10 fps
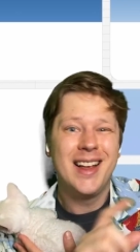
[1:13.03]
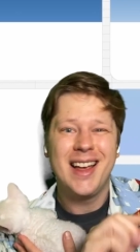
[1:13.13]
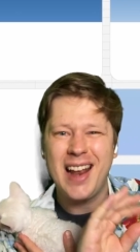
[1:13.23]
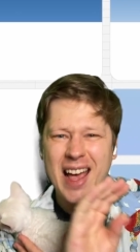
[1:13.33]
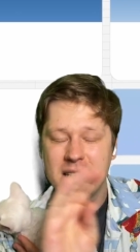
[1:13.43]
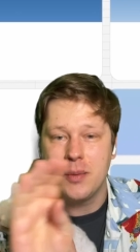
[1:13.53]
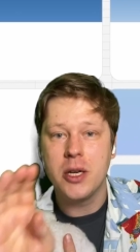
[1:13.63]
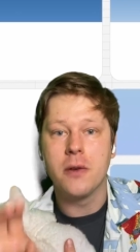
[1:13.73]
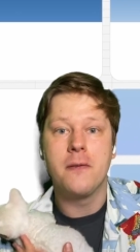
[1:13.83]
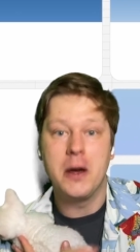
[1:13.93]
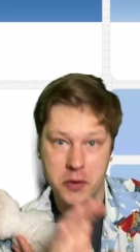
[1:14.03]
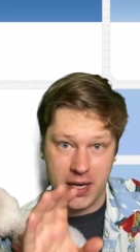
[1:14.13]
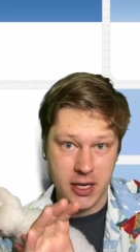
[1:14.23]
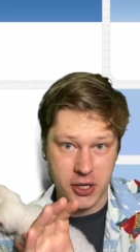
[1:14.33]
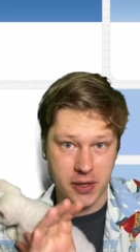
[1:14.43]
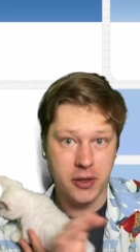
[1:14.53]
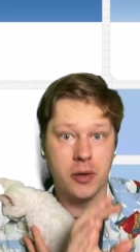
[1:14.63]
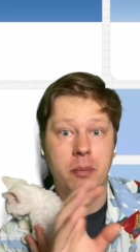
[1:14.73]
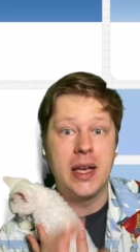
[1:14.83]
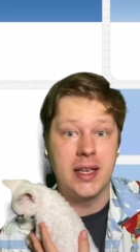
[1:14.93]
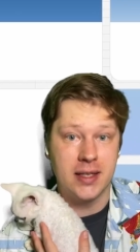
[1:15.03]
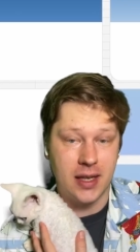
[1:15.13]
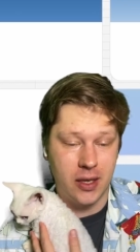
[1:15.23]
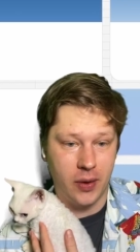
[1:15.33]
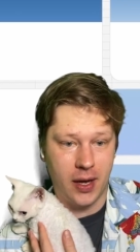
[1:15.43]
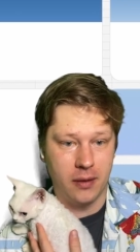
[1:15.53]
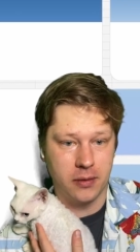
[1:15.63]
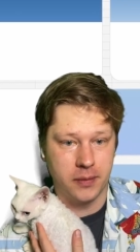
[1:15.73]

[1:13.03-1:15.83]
It has to be your foundation, your base that you have.